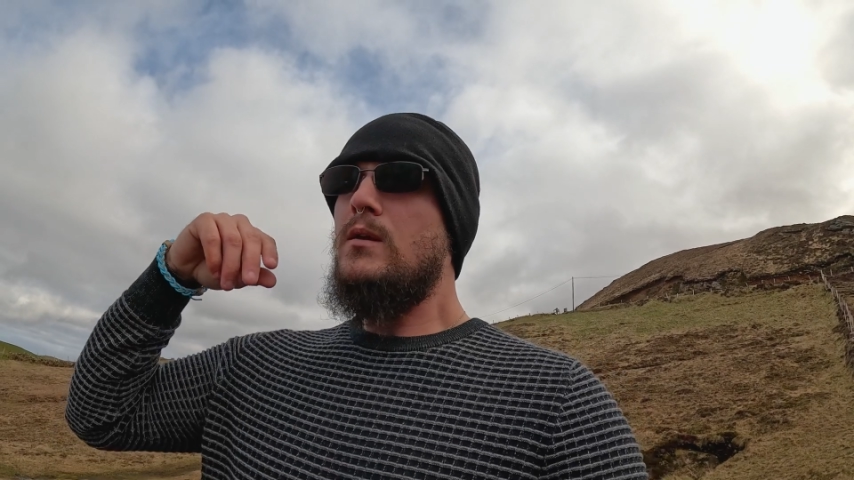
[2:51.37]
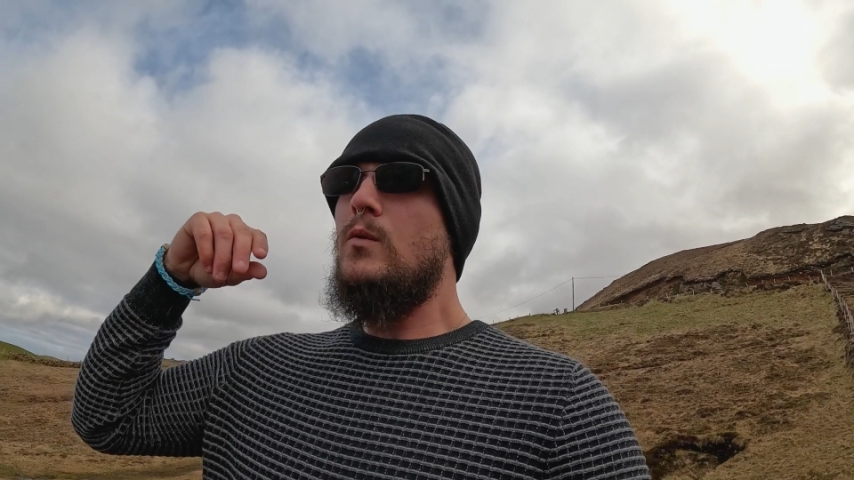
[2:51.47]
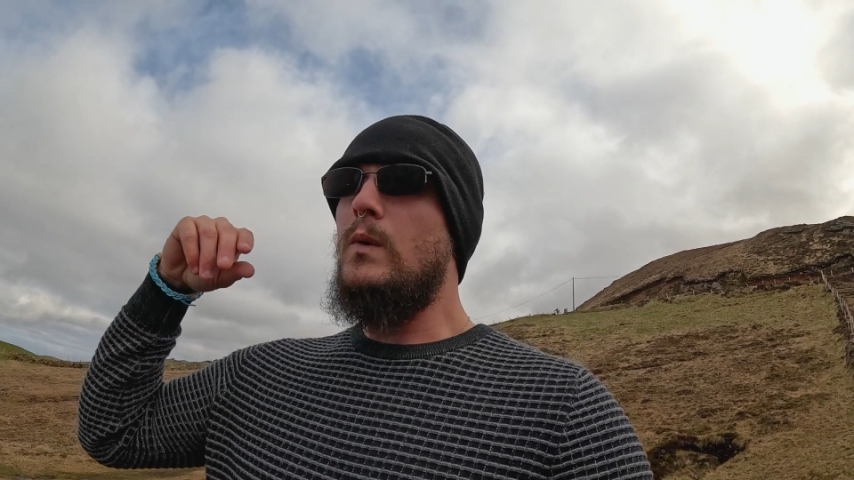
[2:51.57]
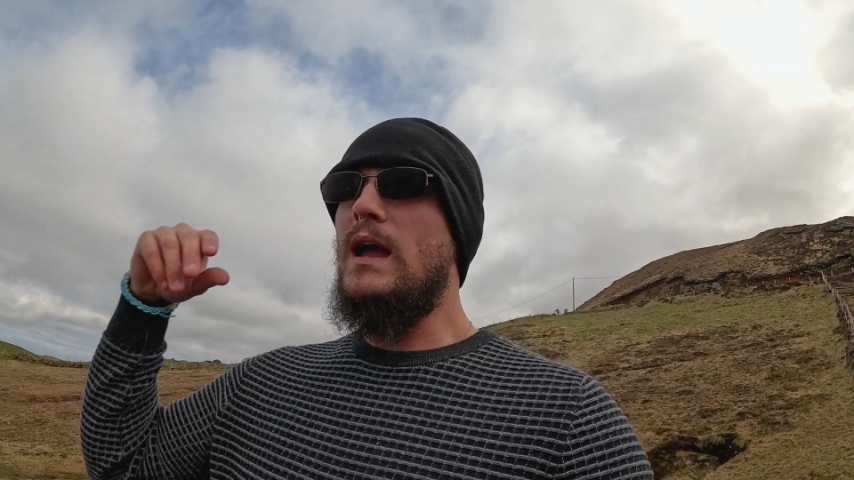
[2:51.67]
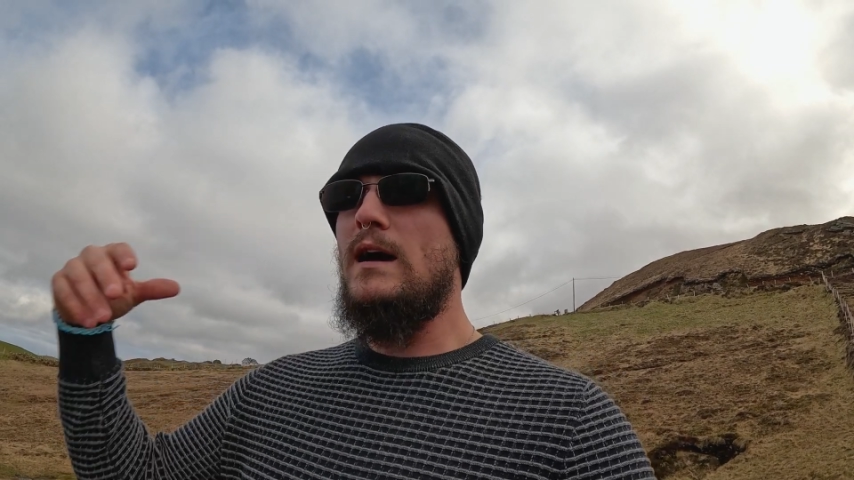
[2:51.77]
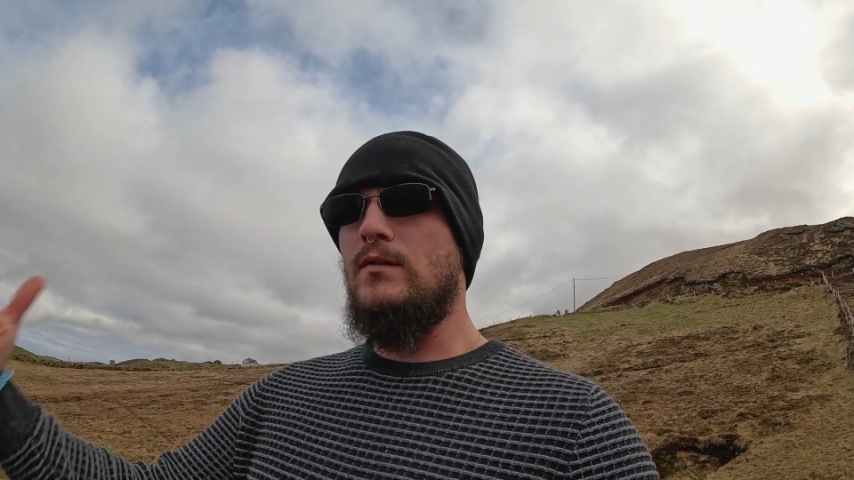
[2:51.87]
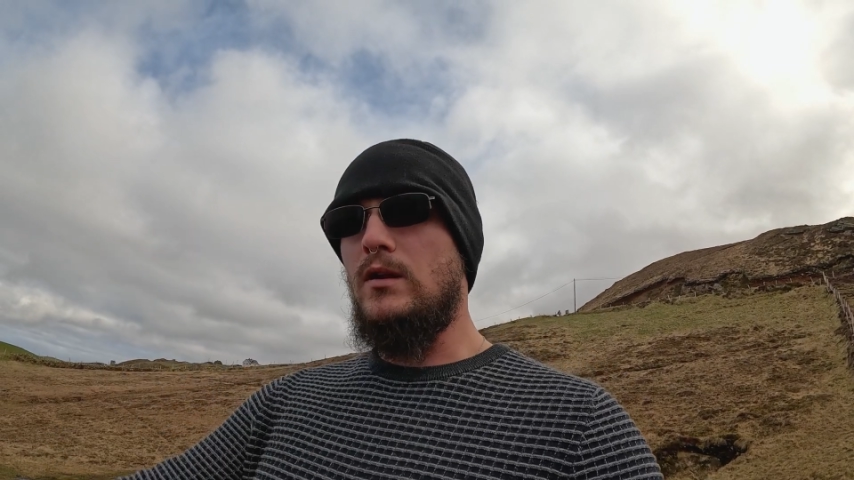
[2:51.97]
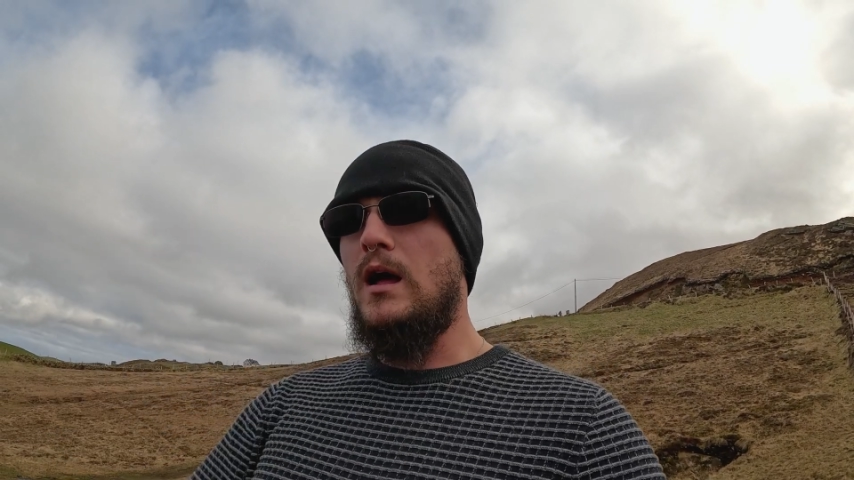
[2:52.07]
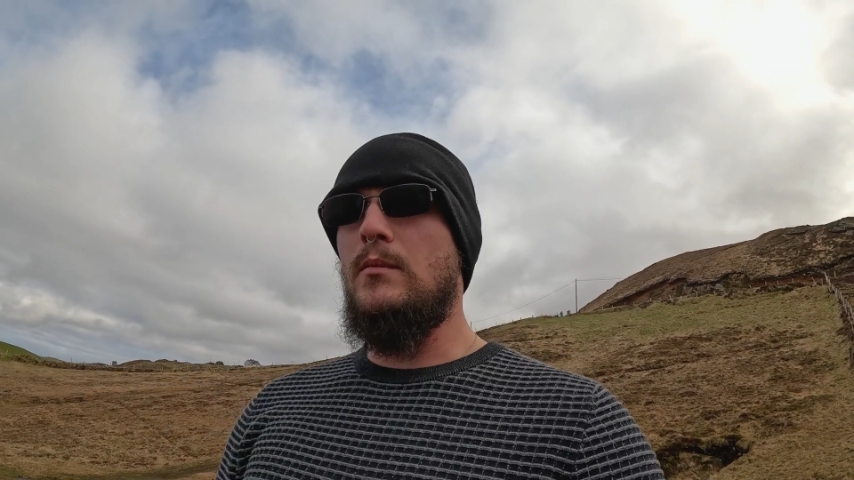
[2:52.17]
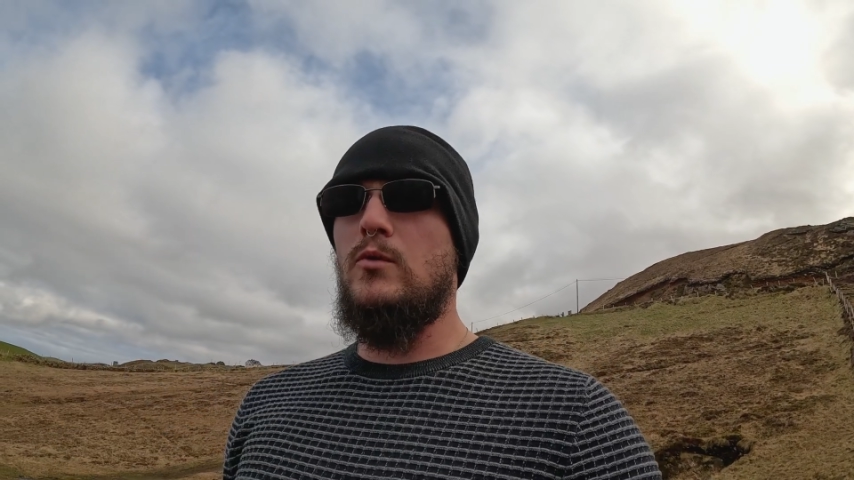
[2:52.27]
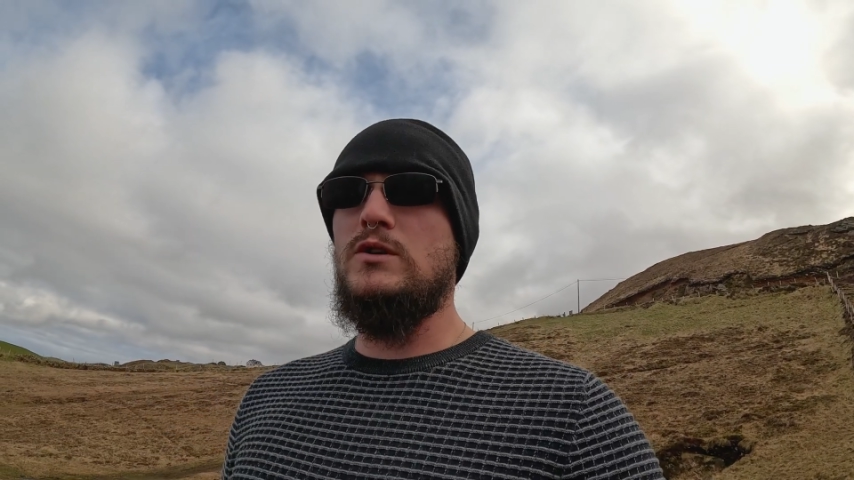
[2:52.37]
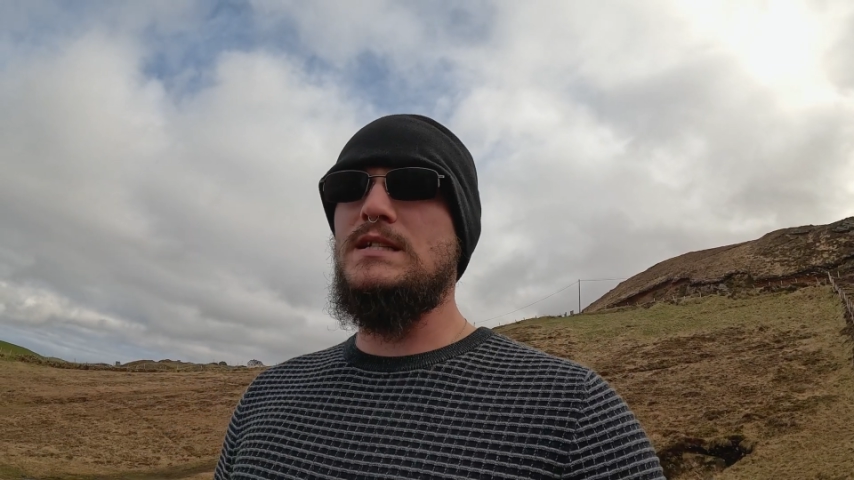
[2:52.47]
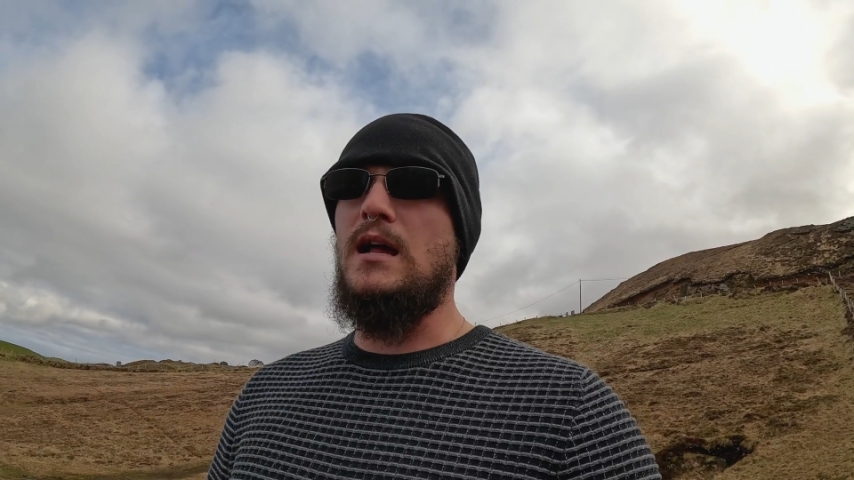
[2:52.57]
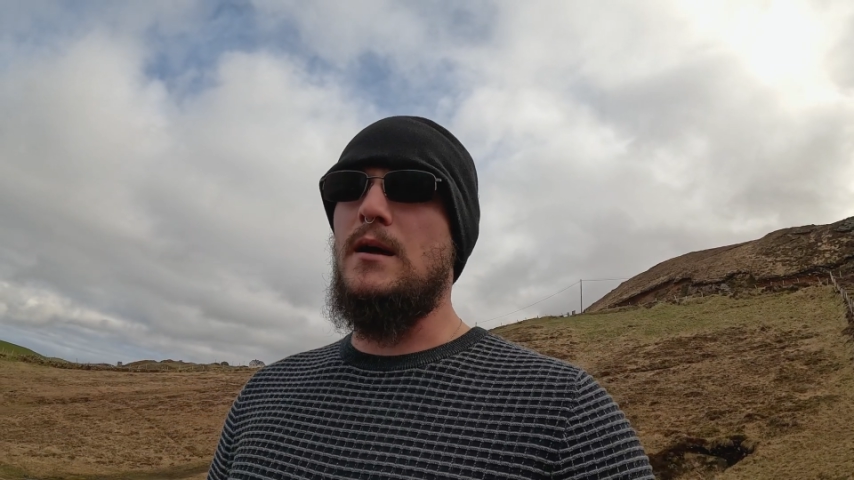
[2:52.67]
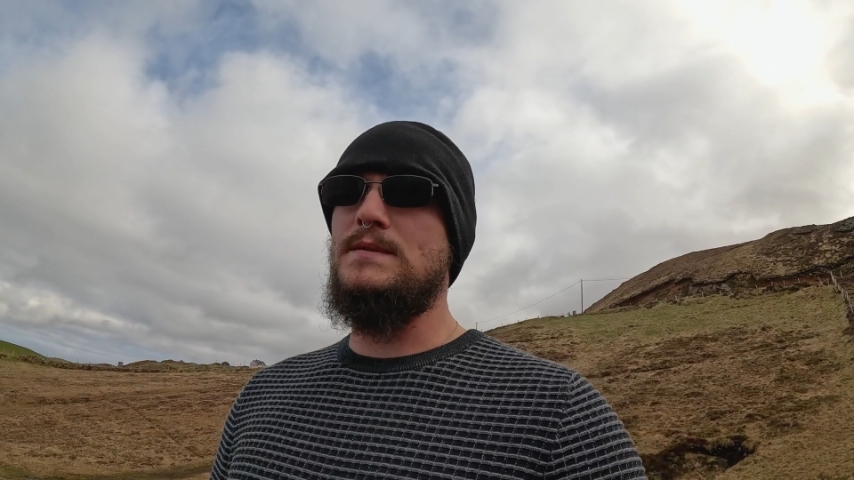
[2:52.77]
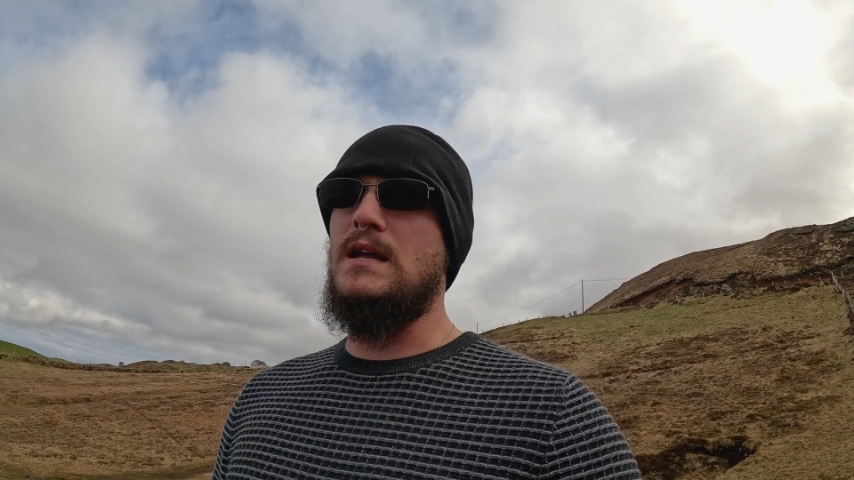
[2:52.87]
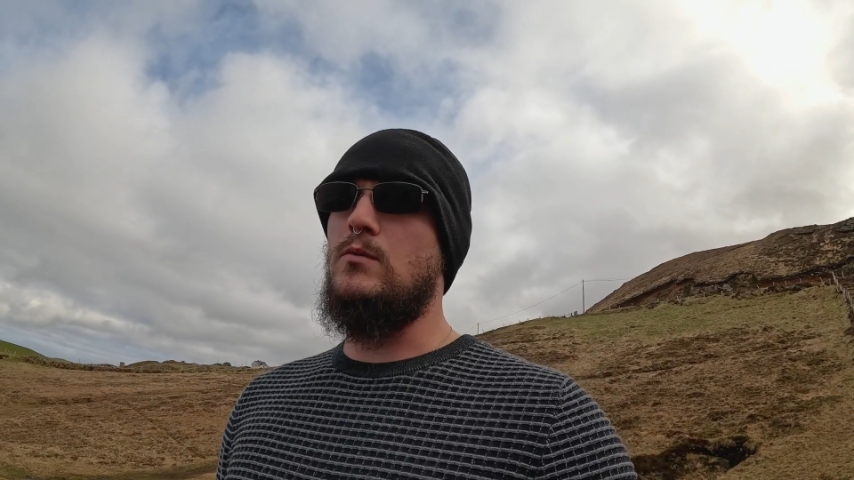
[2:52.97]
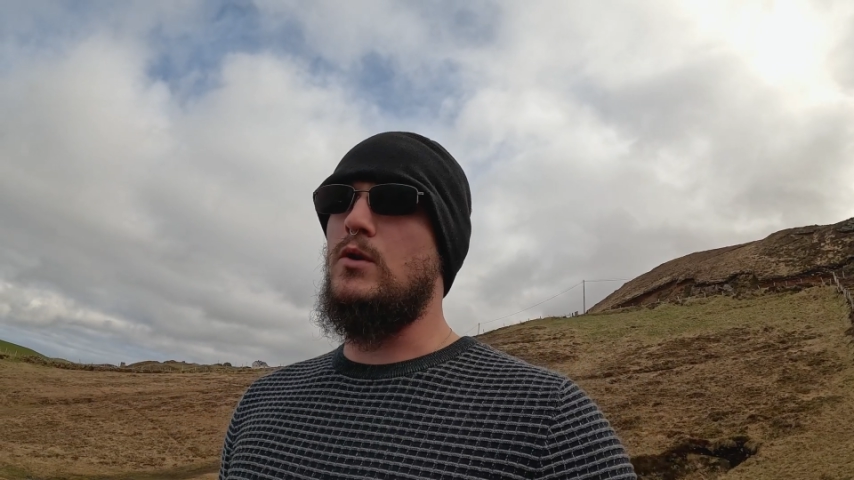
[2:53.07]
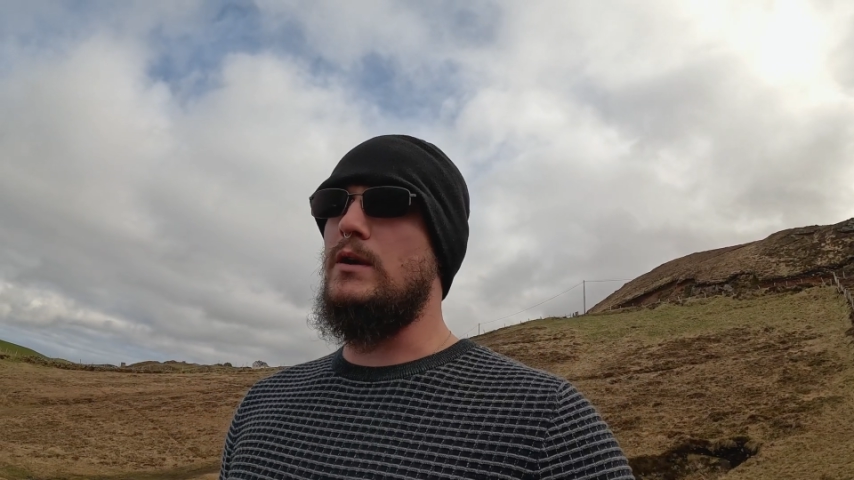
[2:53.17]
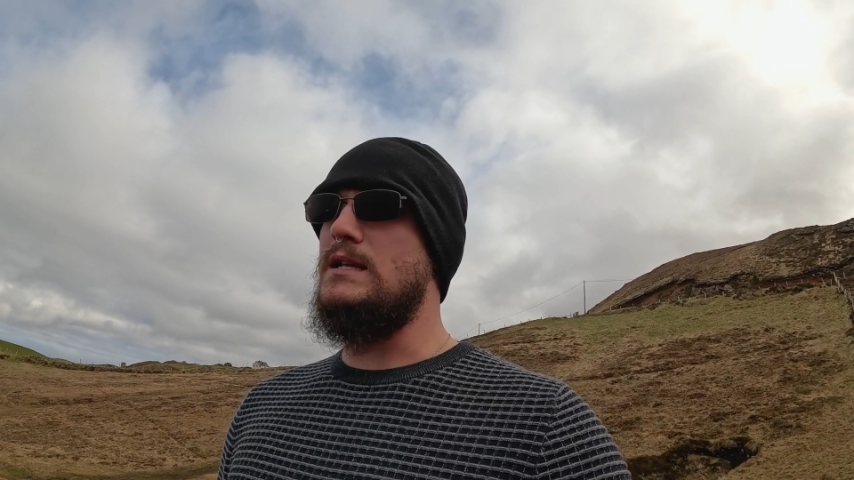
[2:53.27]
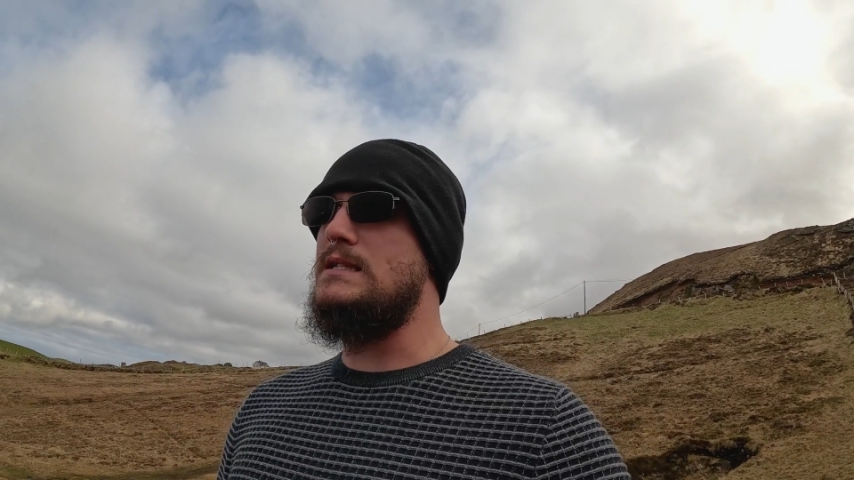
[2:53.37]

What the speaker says: We have a lot more stops that we're going